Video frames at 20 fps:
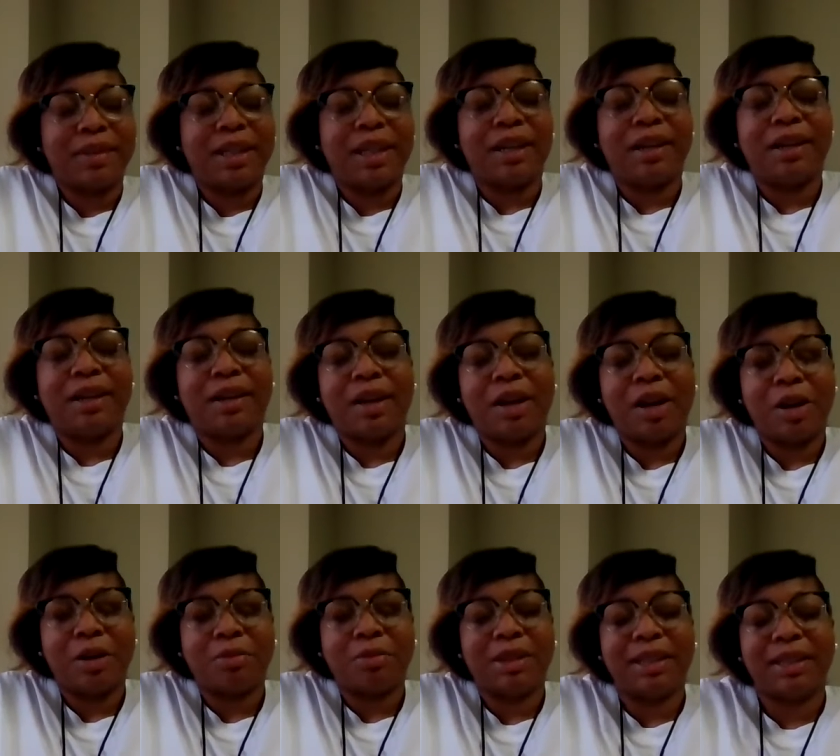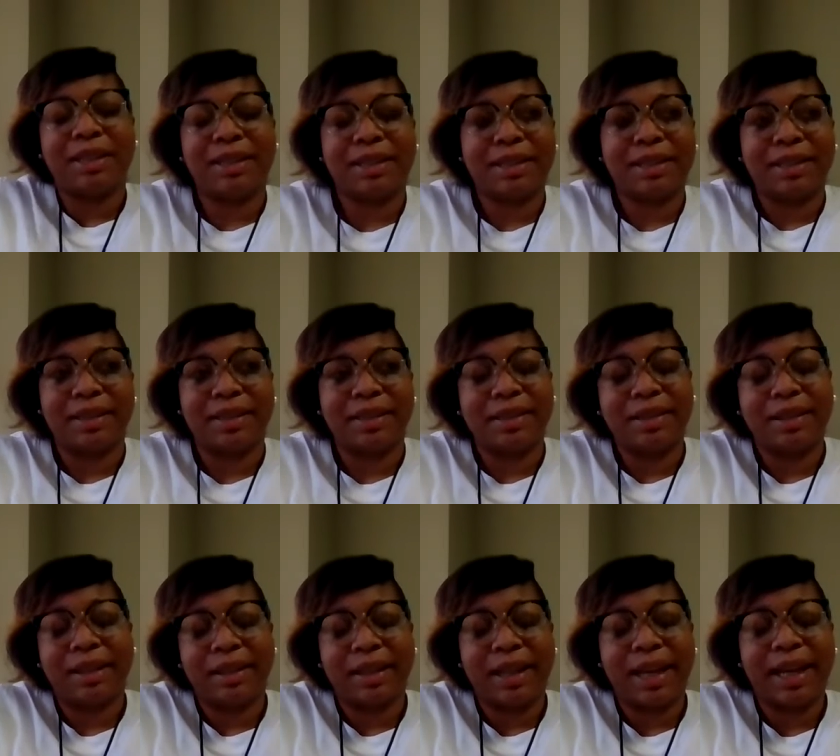the homeless,
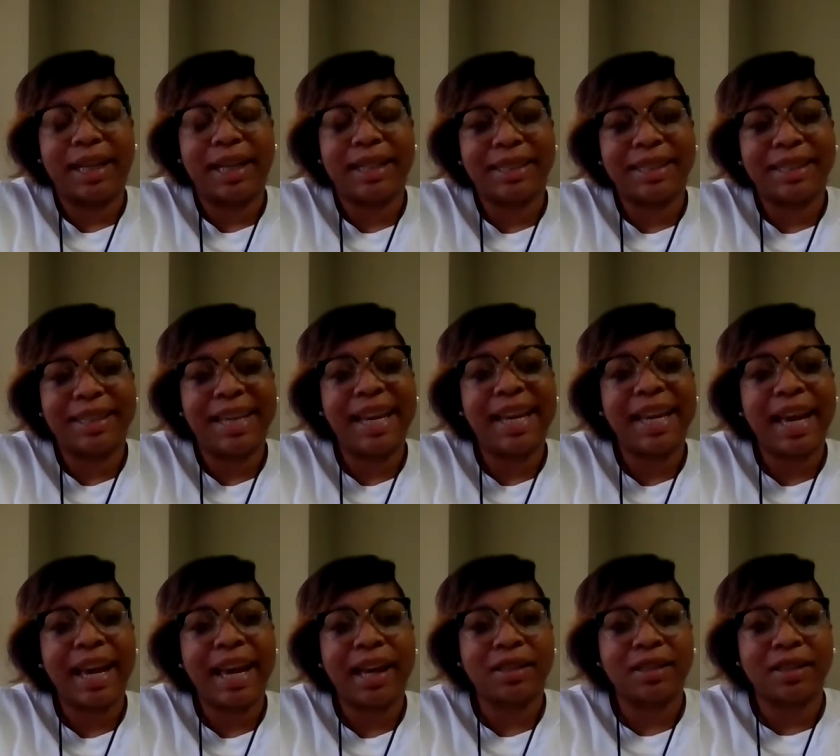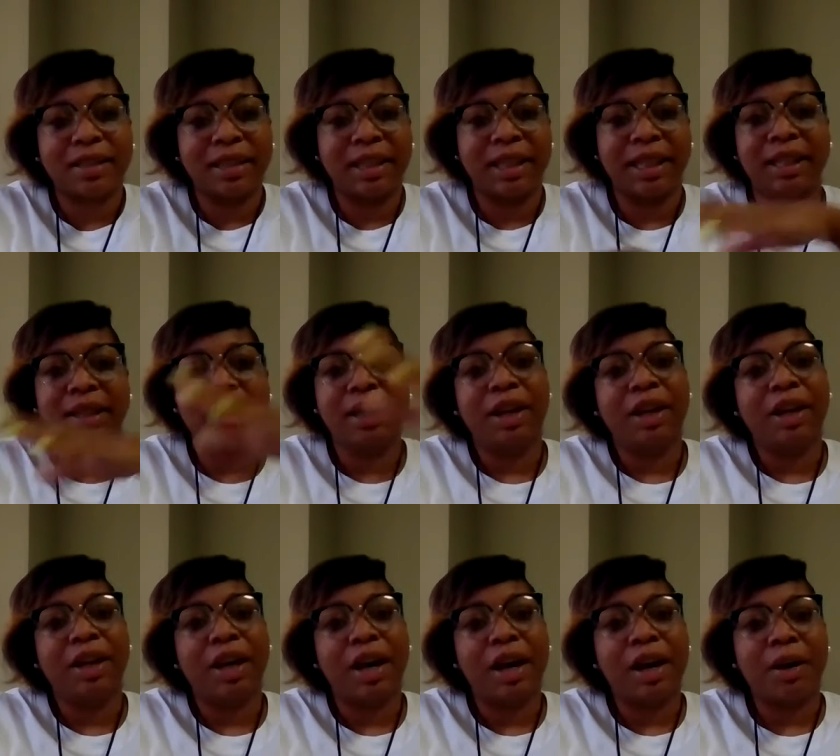the Alliance, they actually
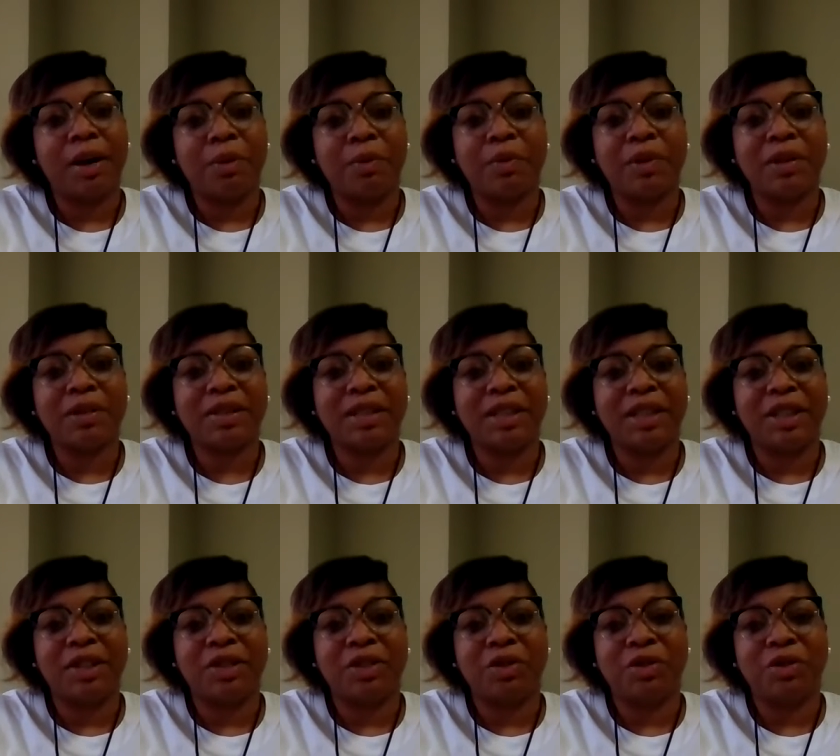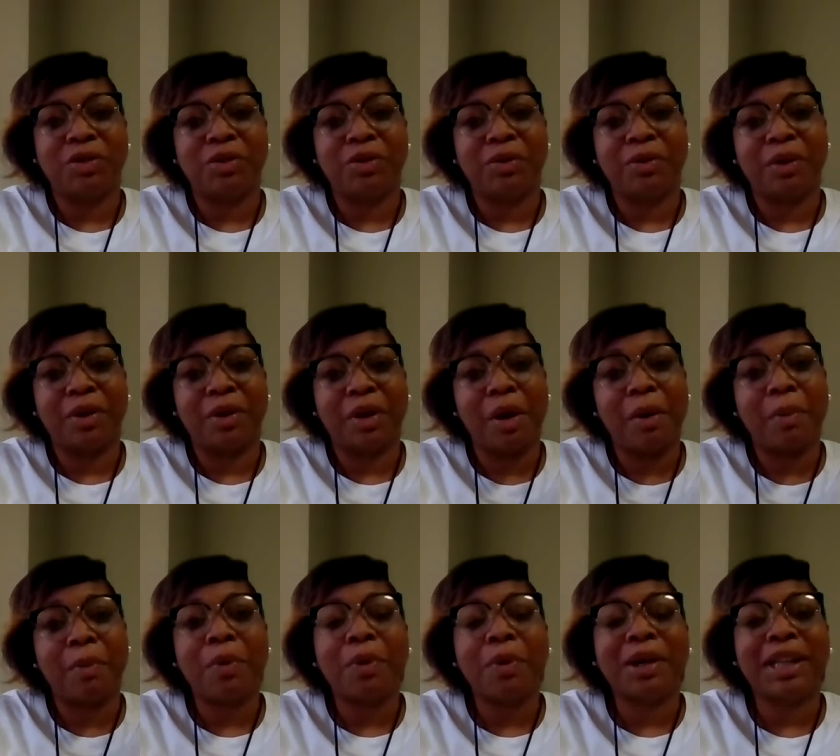once a year do
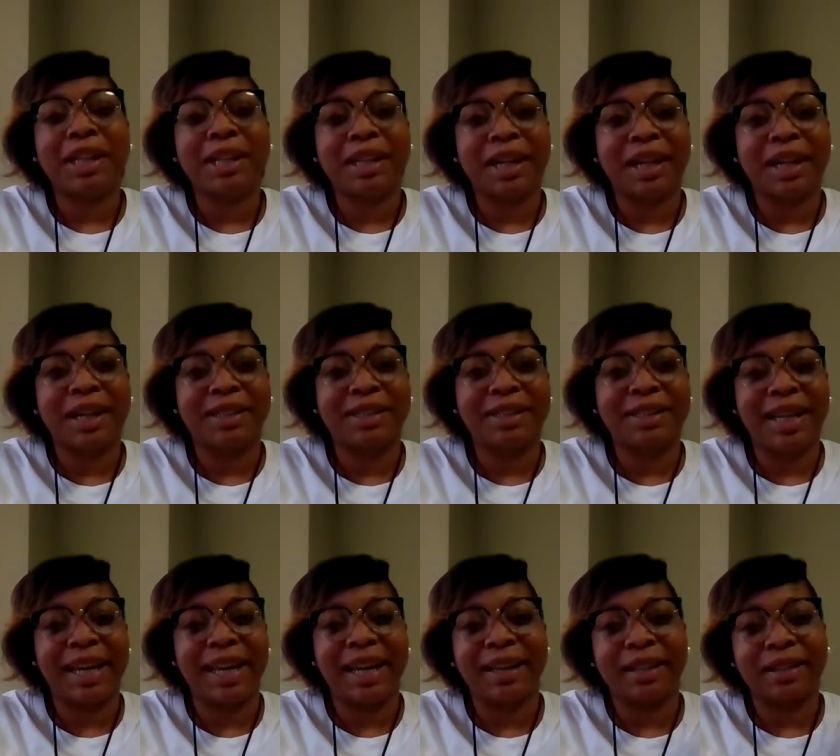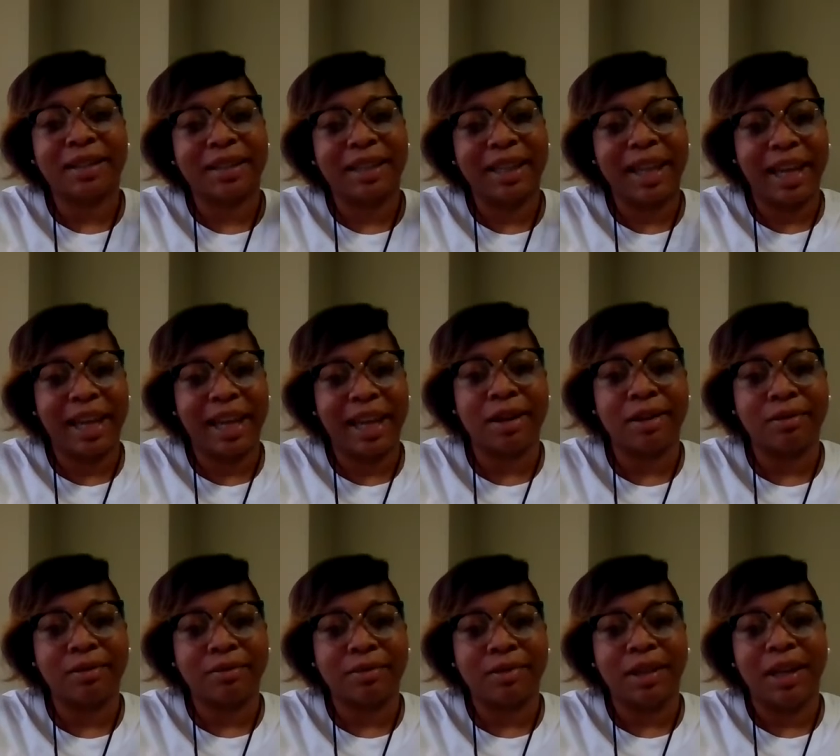a point in contact
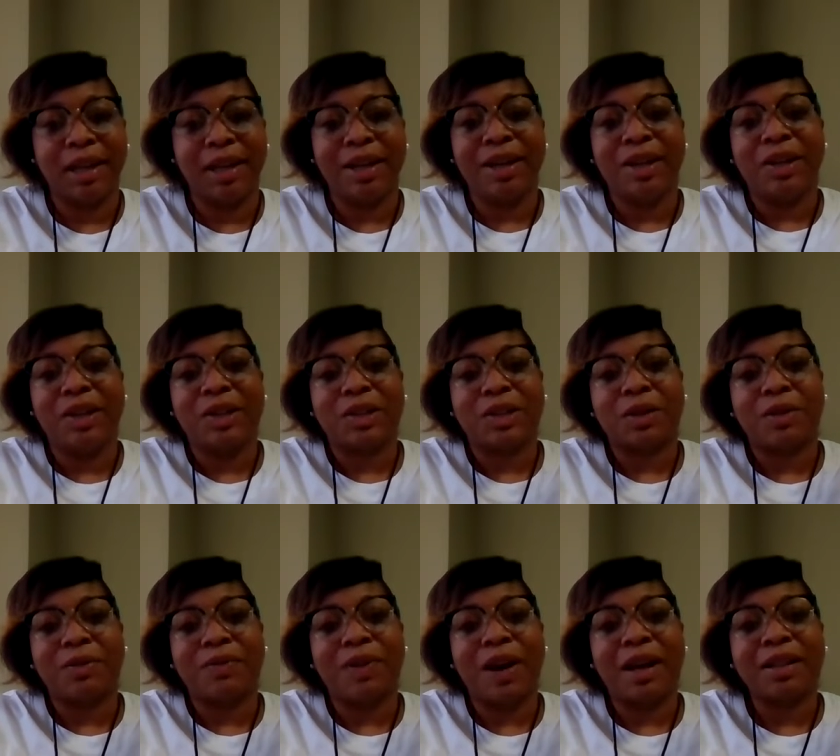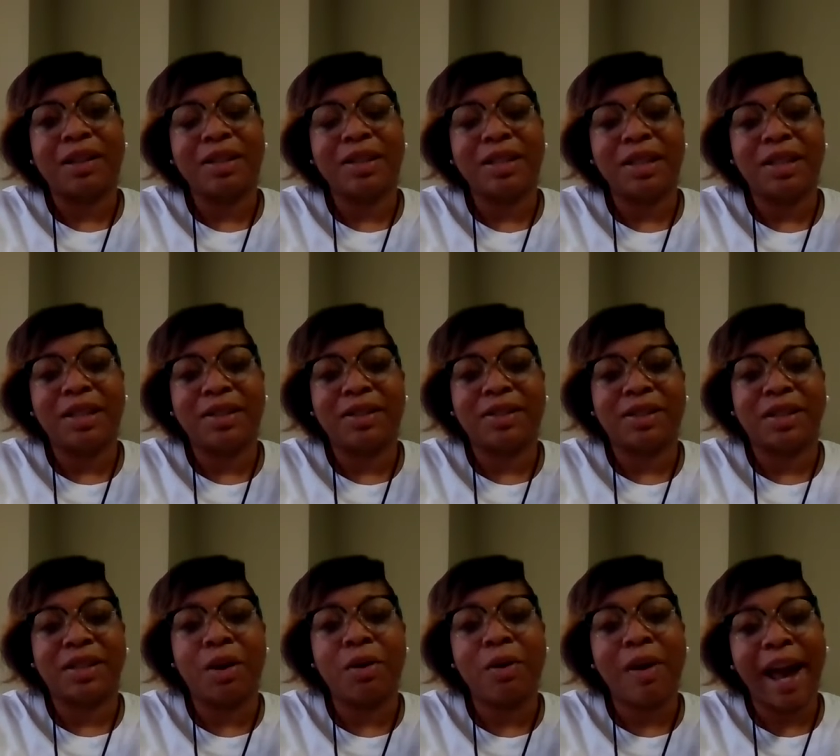count. So volunteers
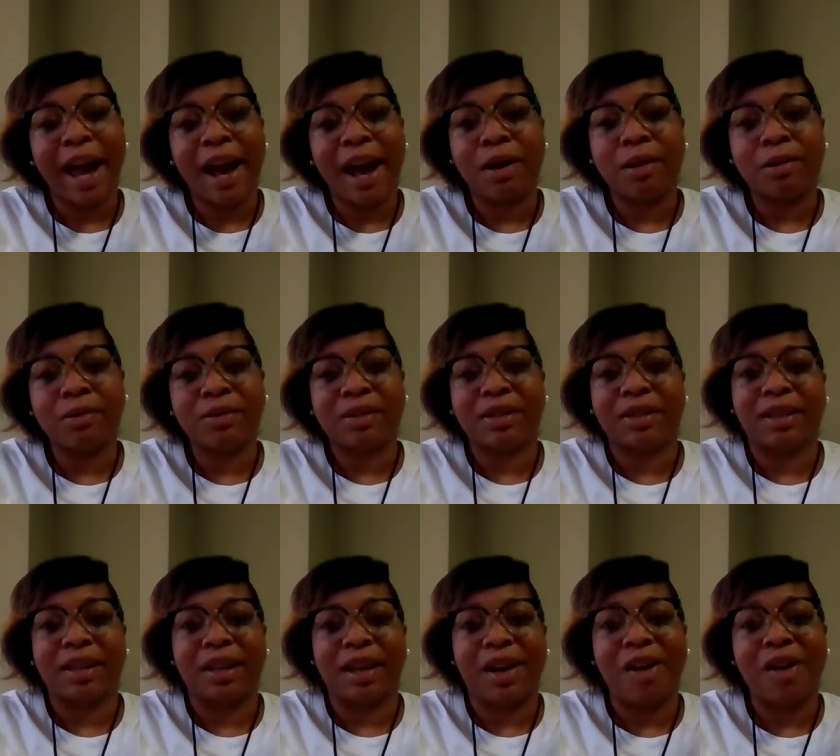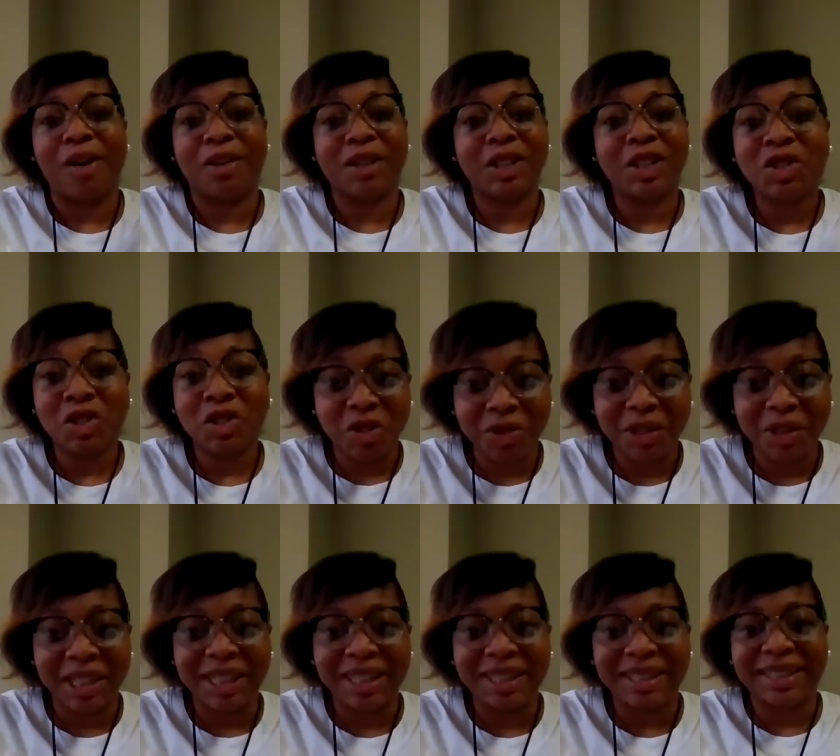go out on the
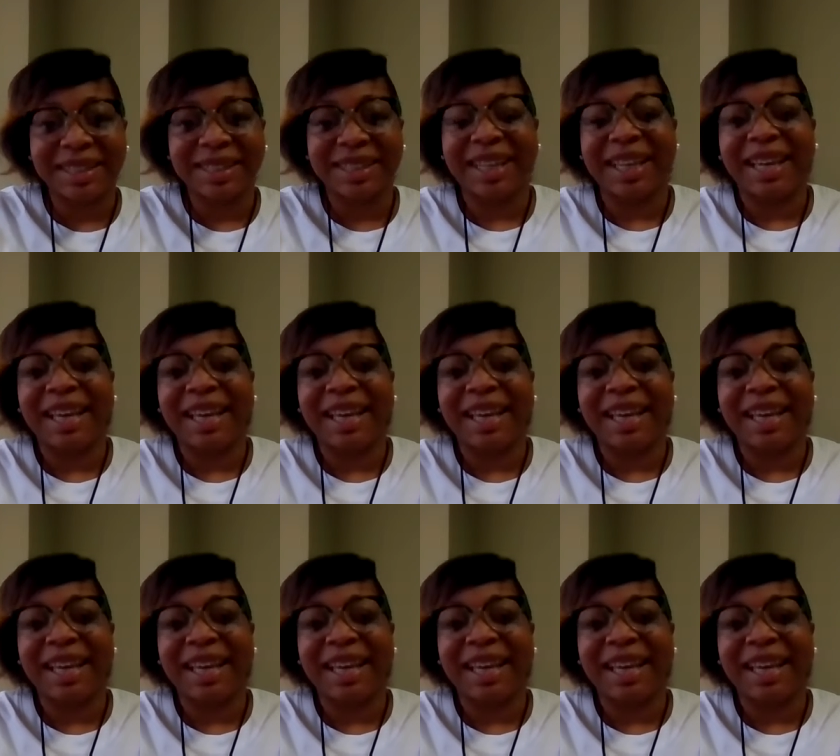streets